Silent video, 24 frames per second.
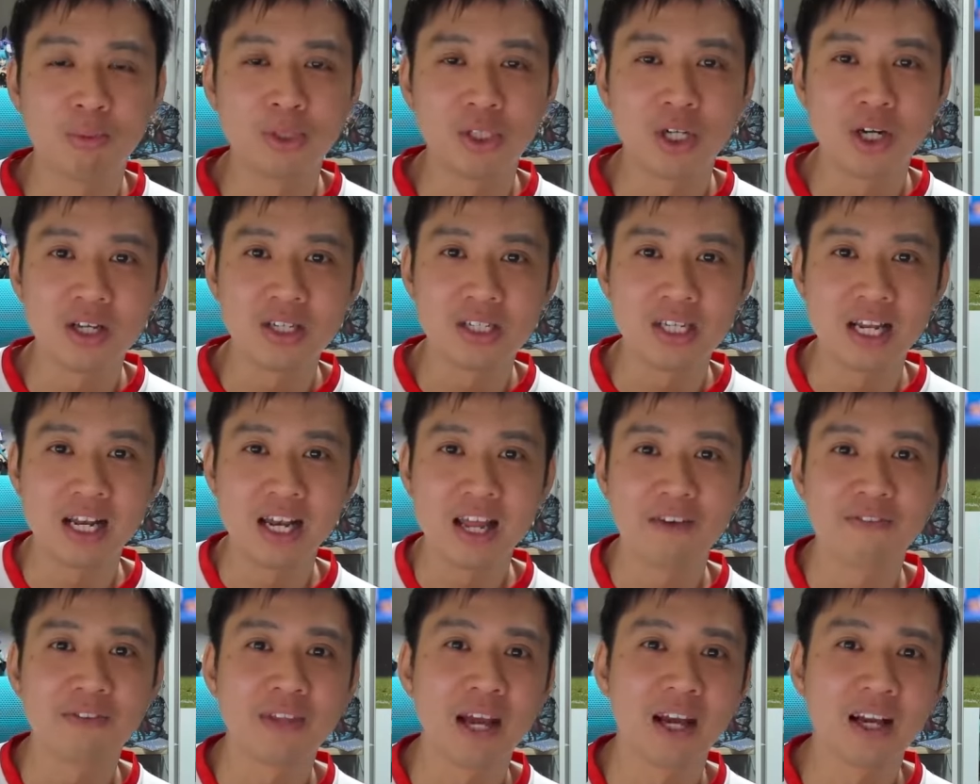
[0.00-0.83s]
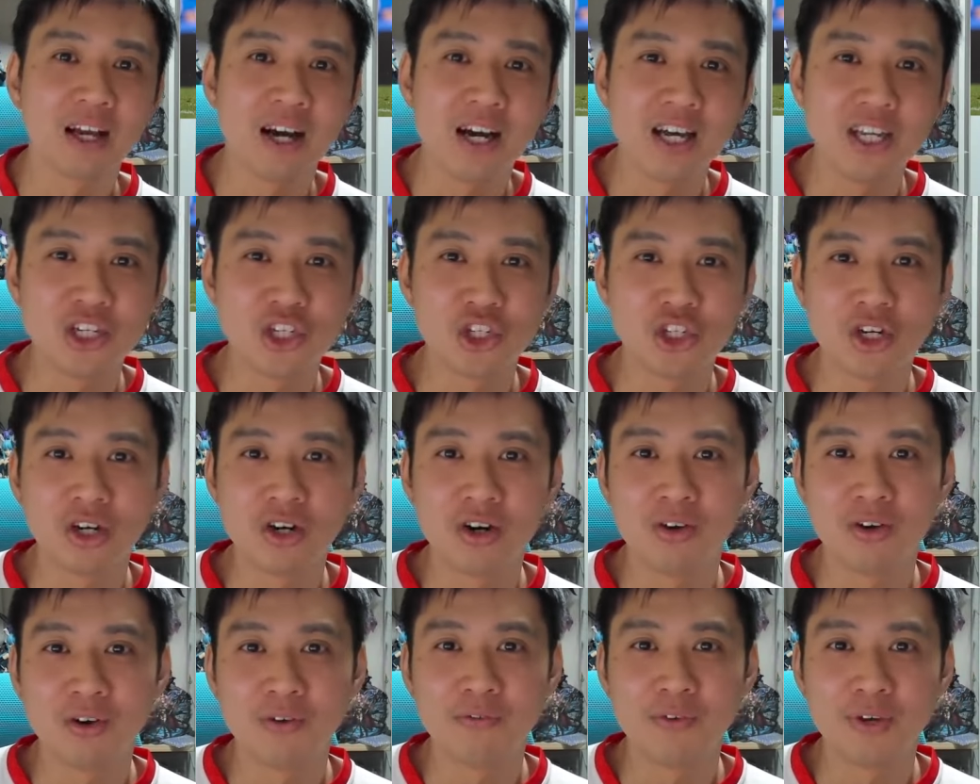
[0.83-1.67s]
shirts, he left that guy's shirt
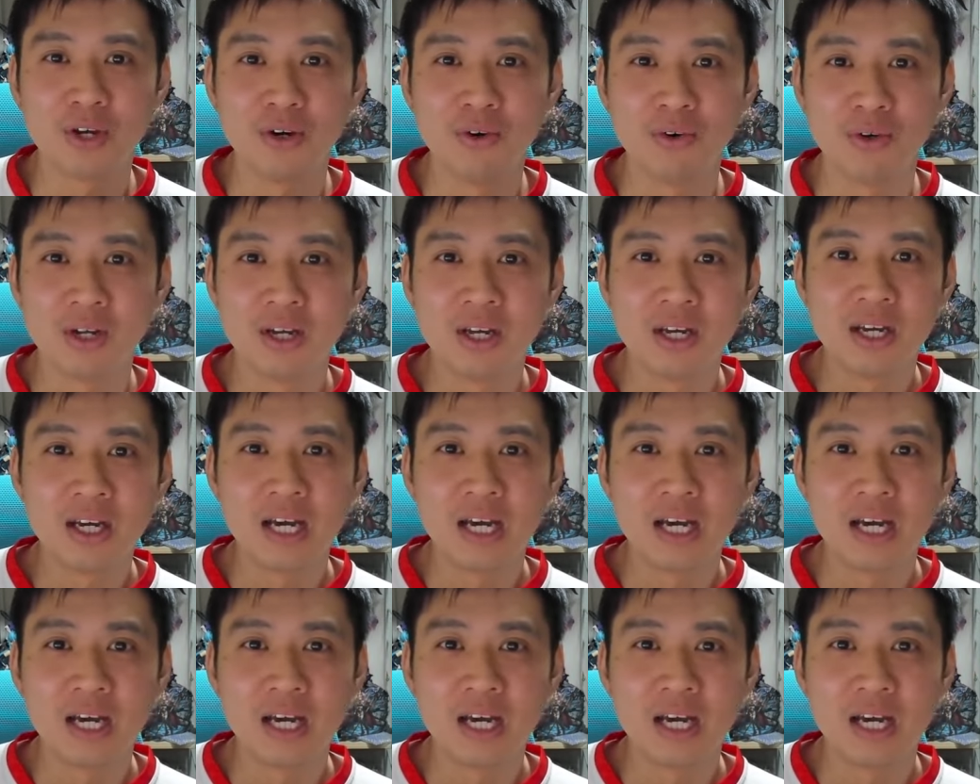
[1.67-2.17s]
on the field,